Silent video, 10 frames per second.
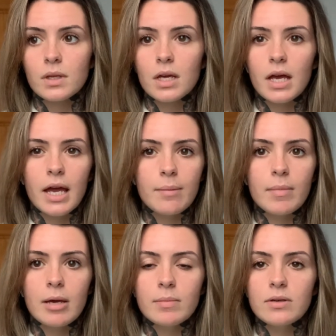It
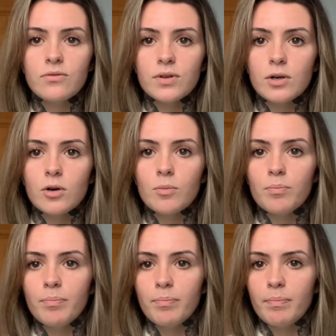made me feel
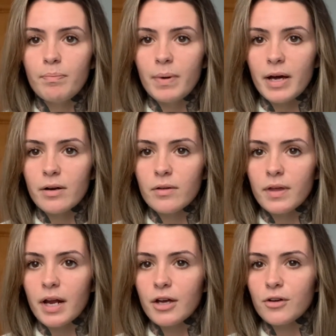better
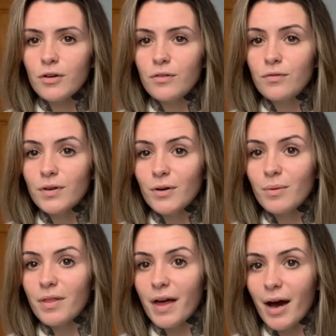than I could feel
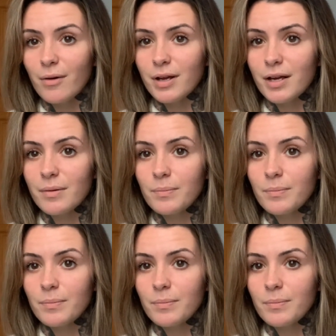without it.